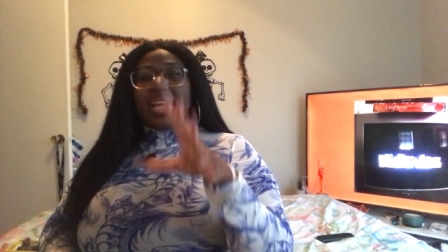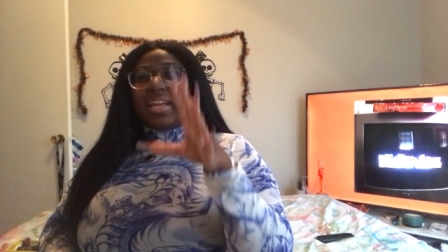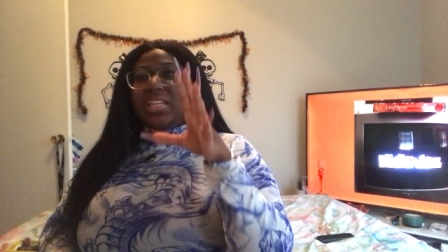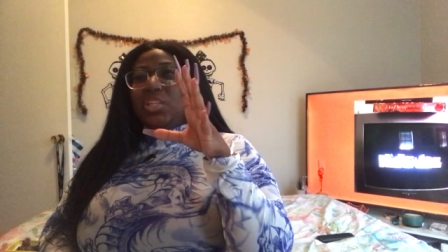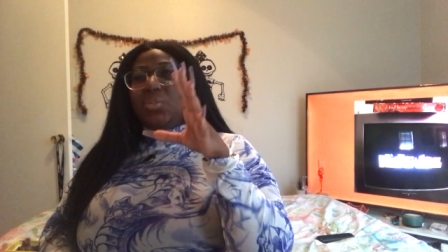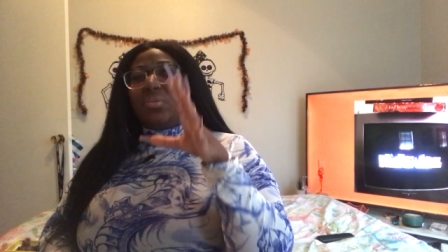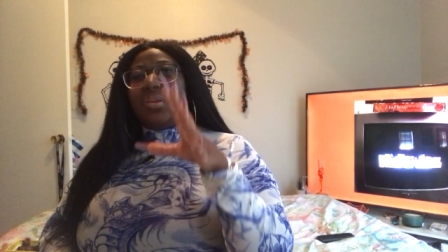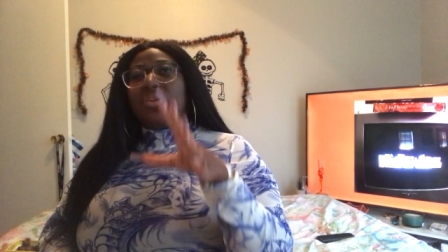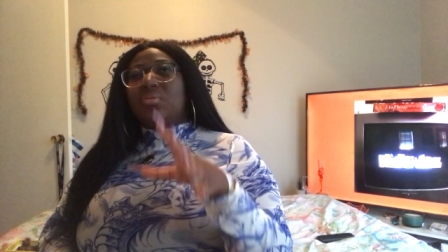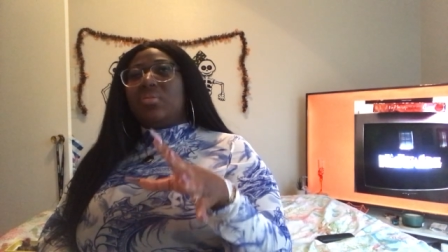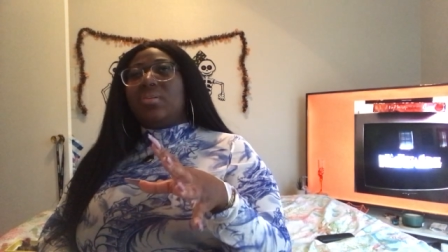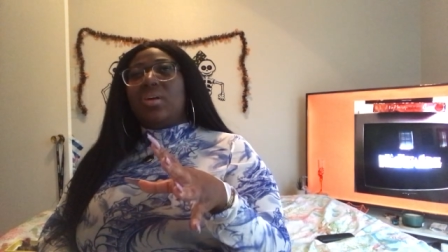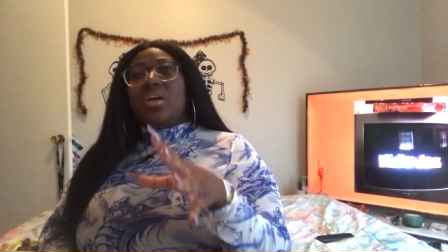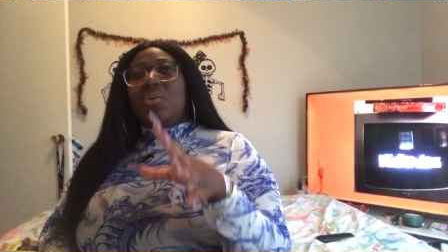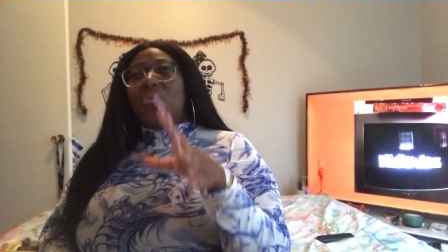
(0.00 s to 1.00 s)
Like, you know,
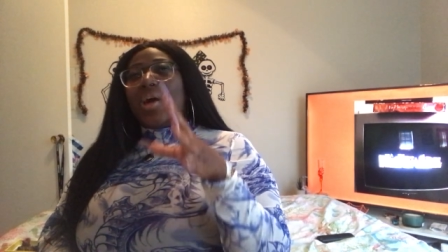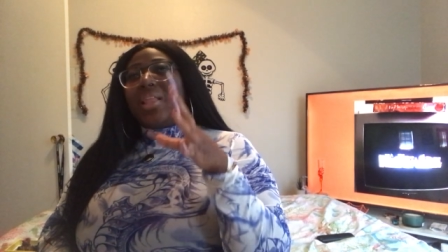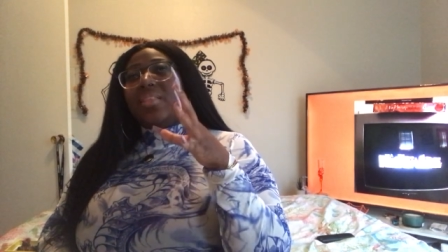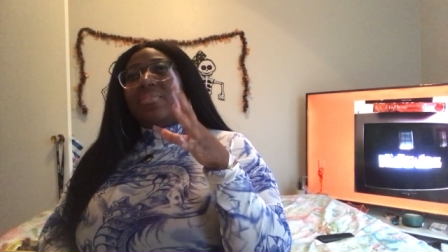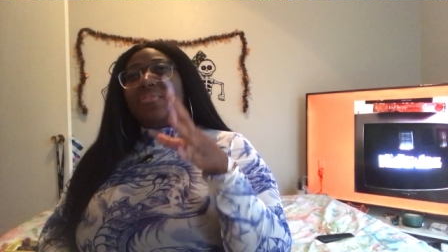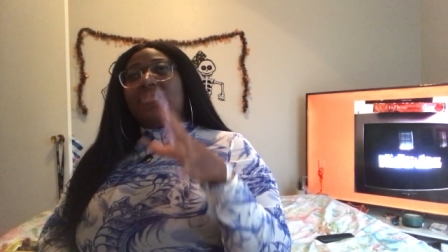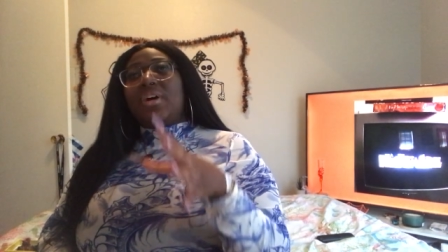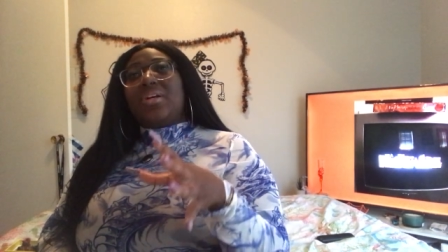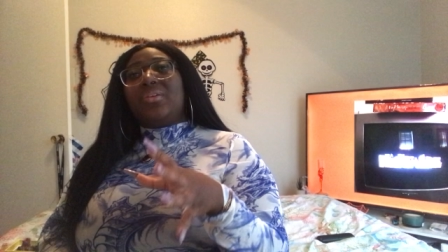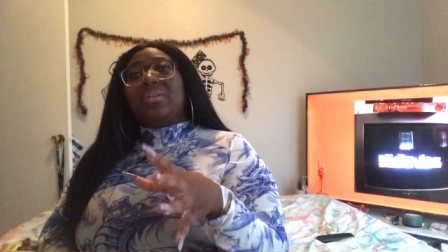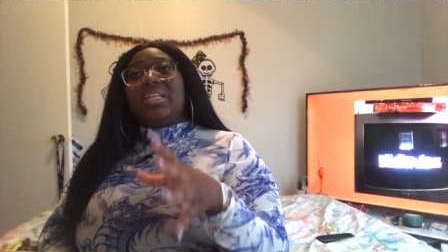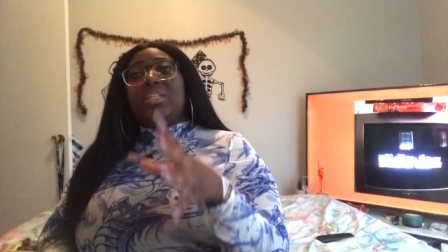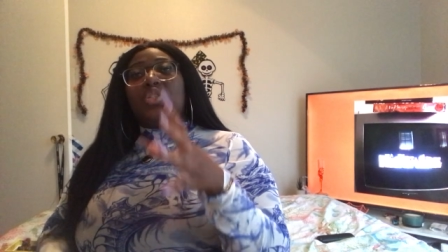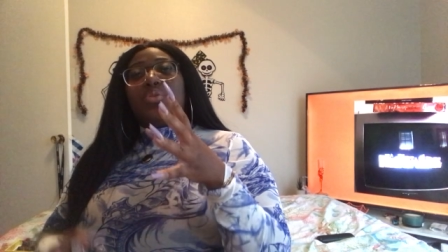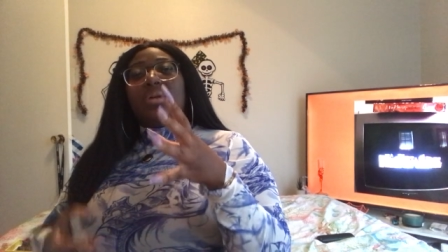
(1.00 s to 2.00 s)
why the fuck
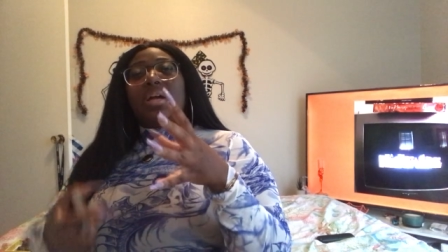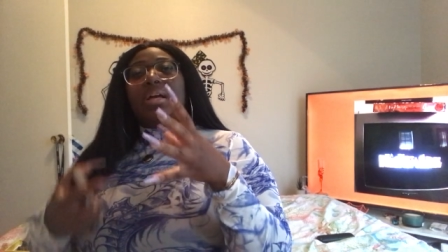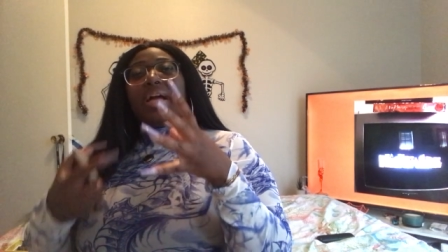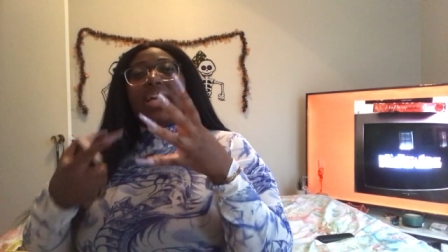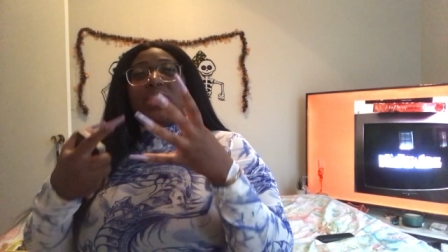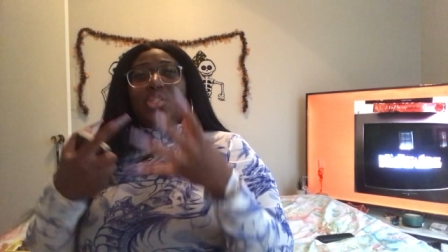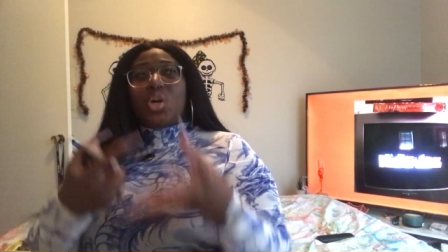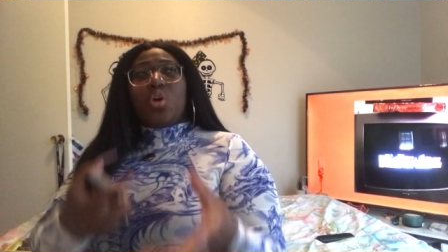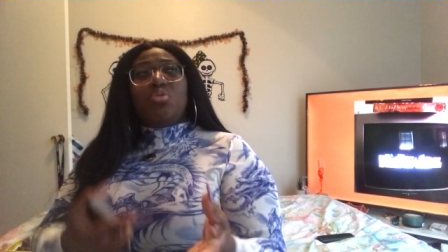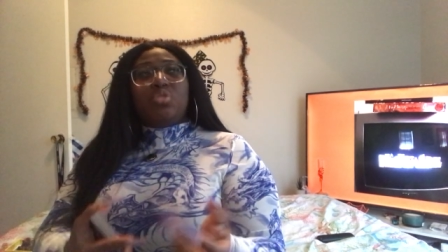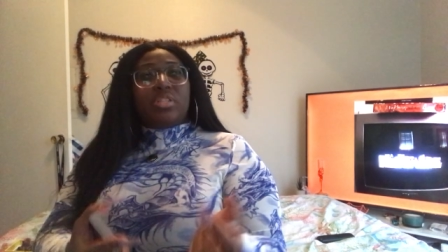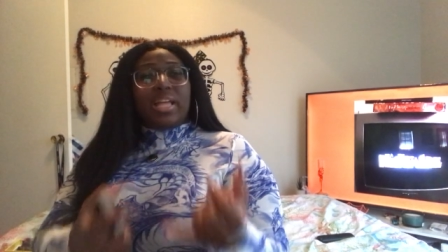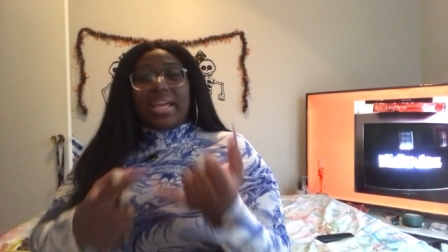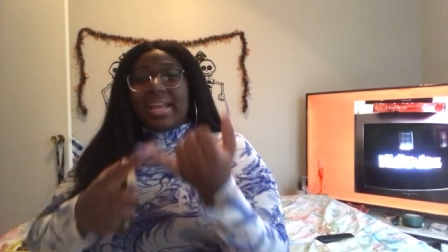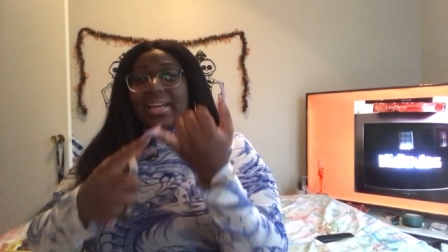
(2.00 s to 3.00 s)
did you I told
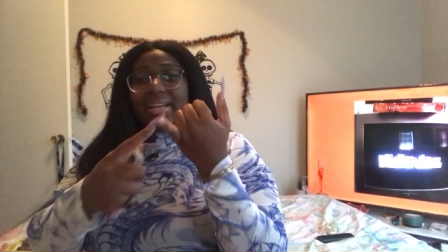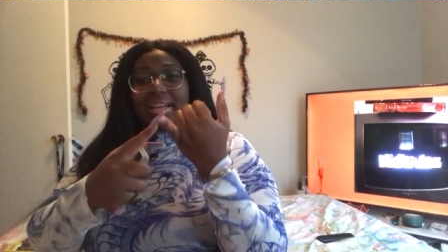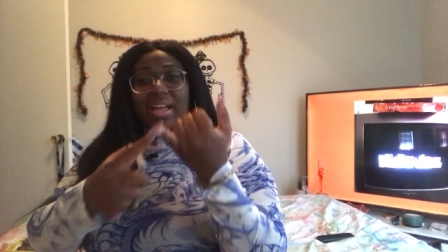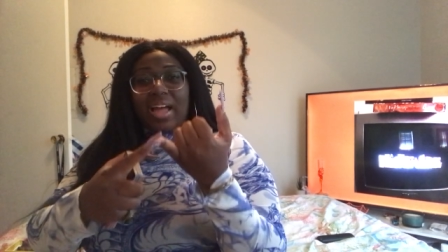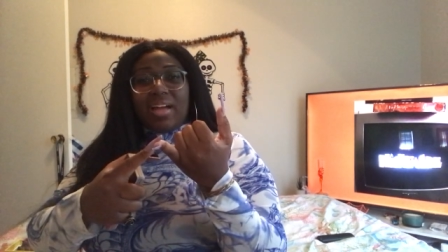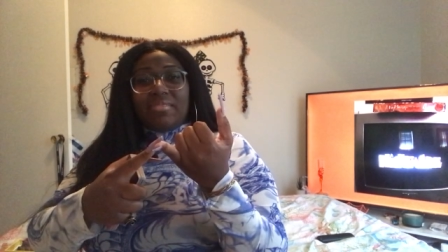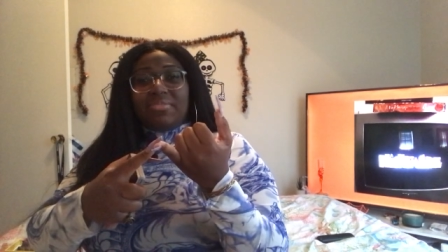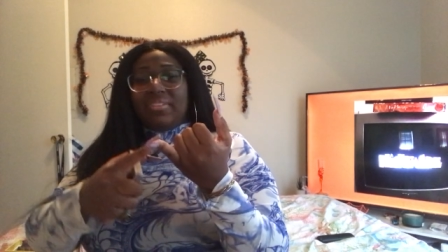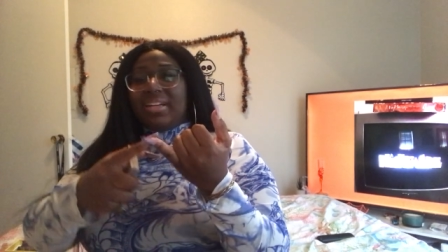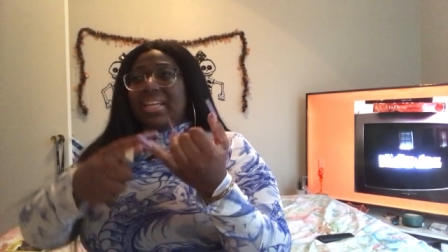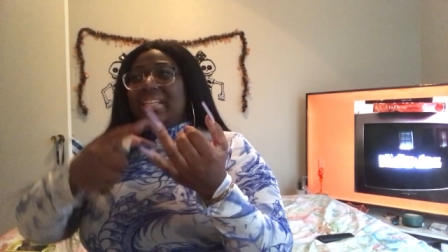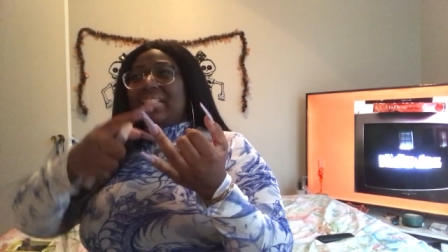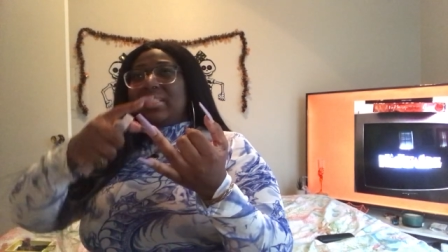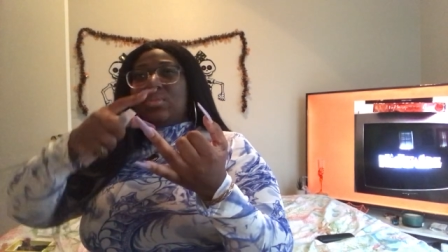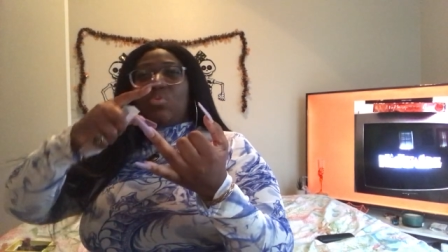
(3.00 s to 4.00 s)
you that out of
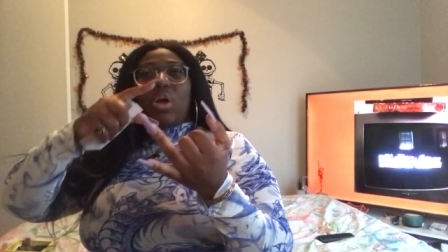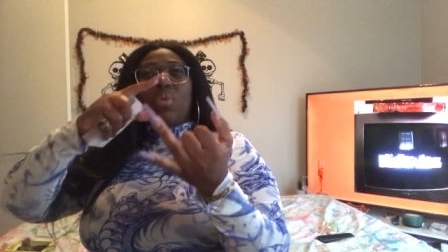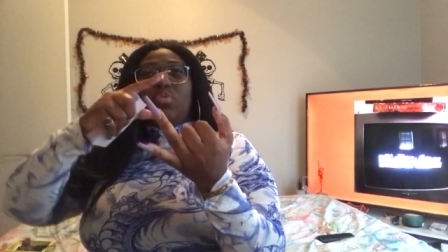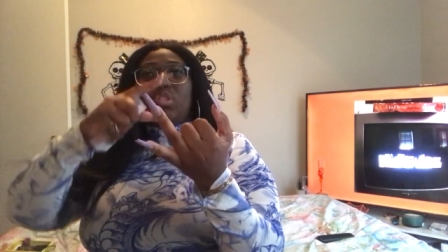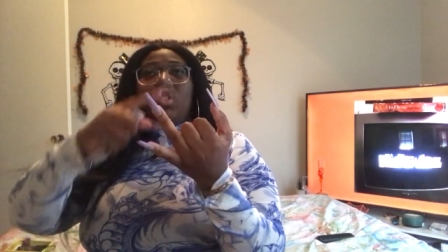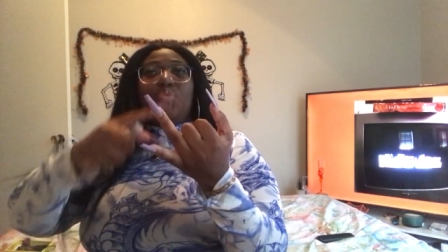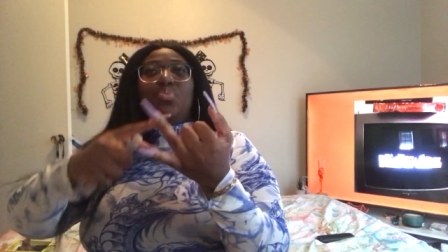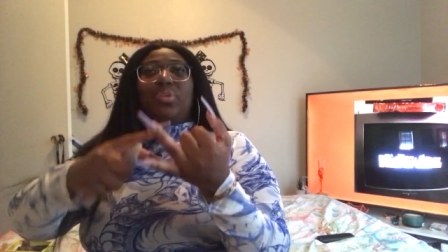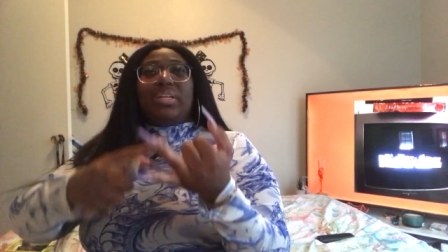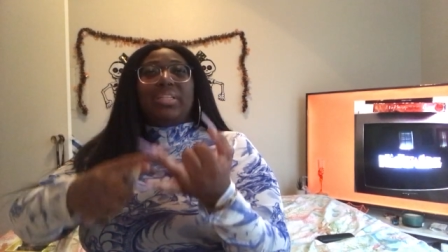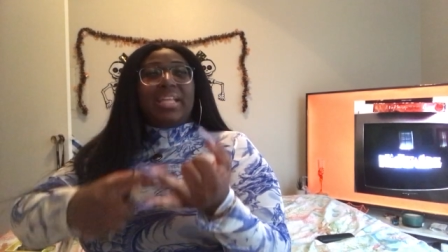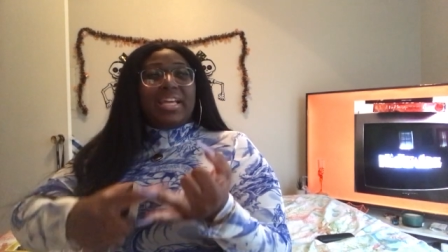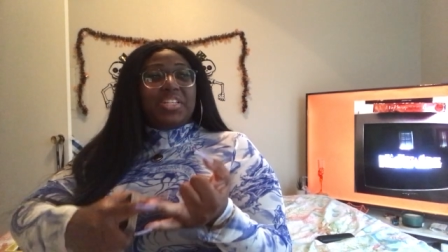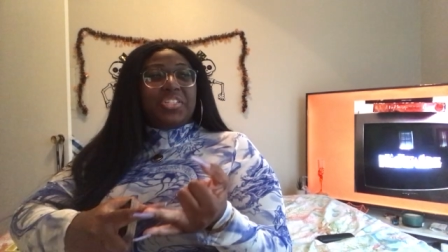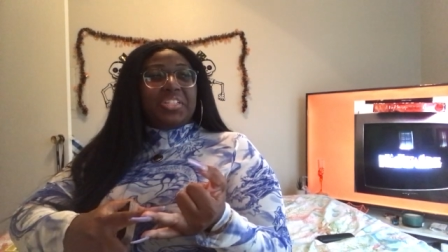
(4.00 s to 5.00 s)
confidence. Why would you bring
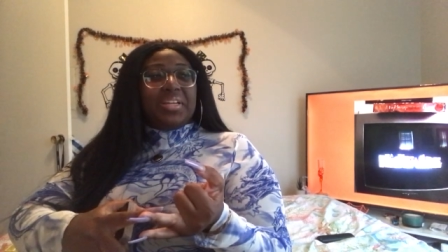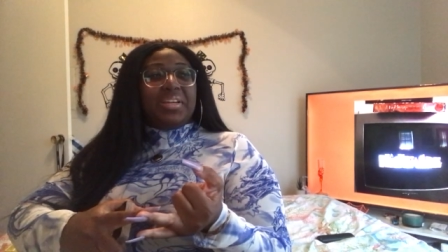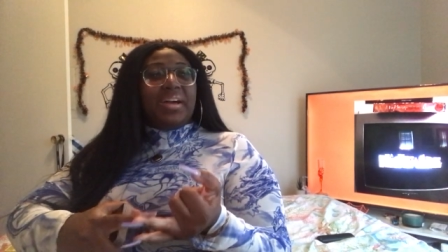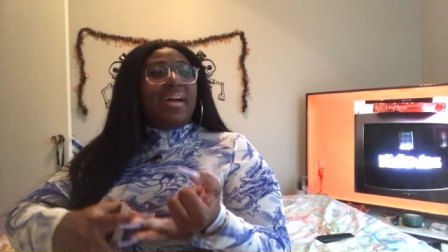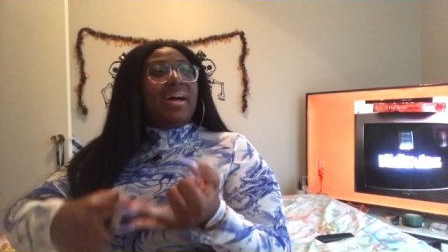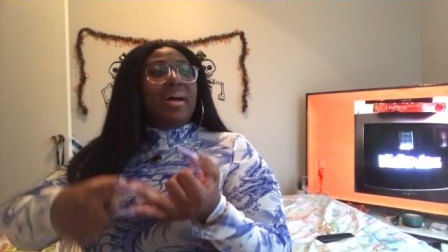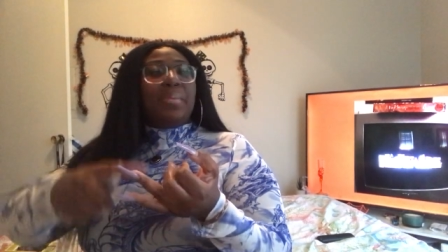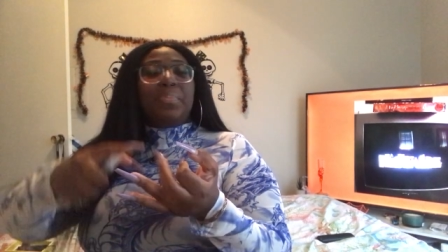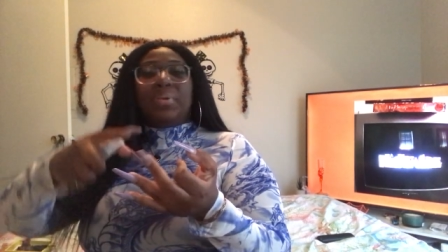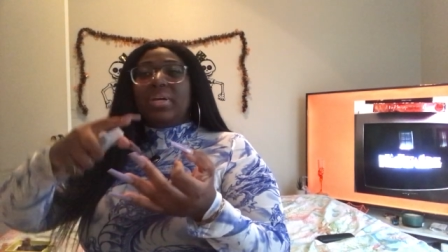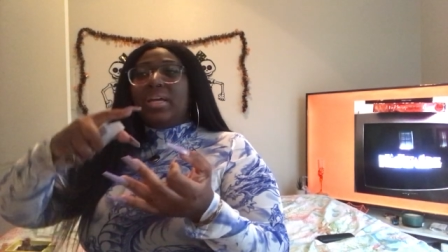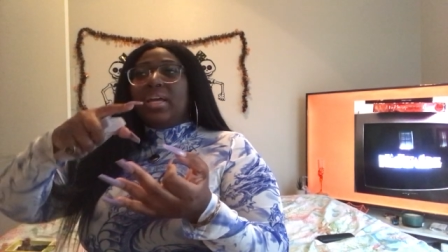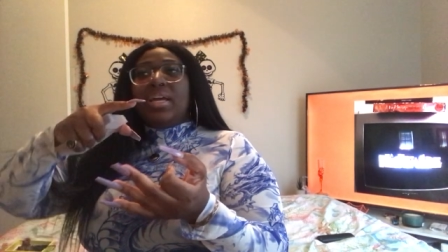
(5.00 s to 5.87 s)
that shit up?